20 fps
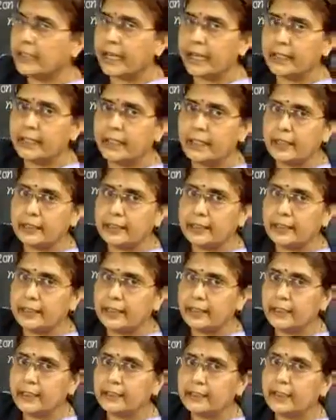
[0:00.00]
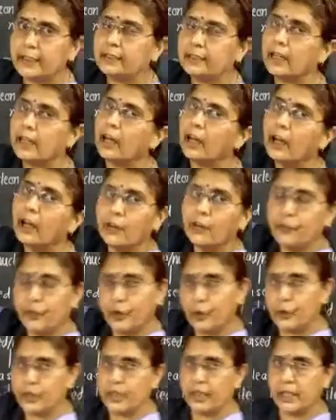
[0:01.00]
the energy released in the
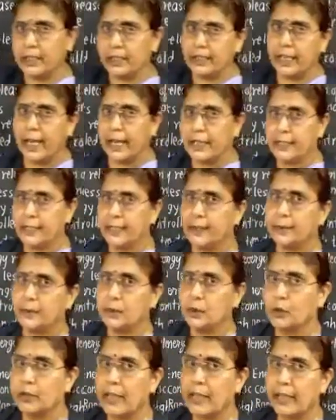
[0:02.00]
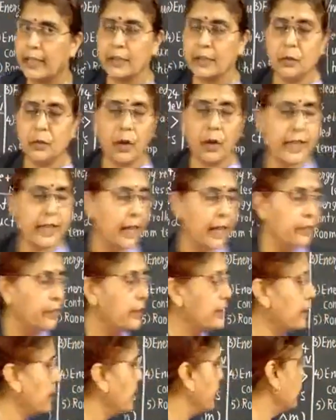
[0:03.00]
fusion reaction. So that is what I have
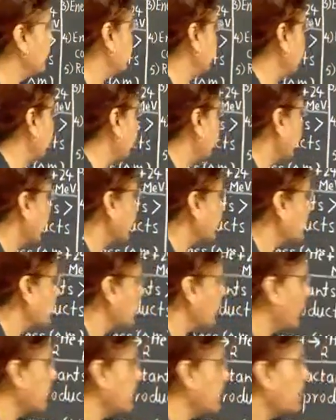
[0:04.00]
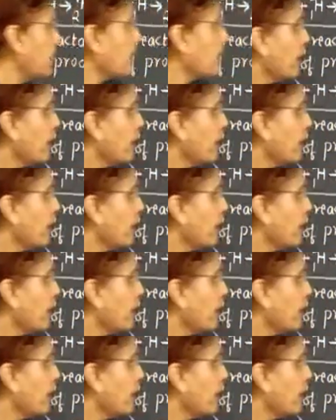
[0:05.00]
written as the next point.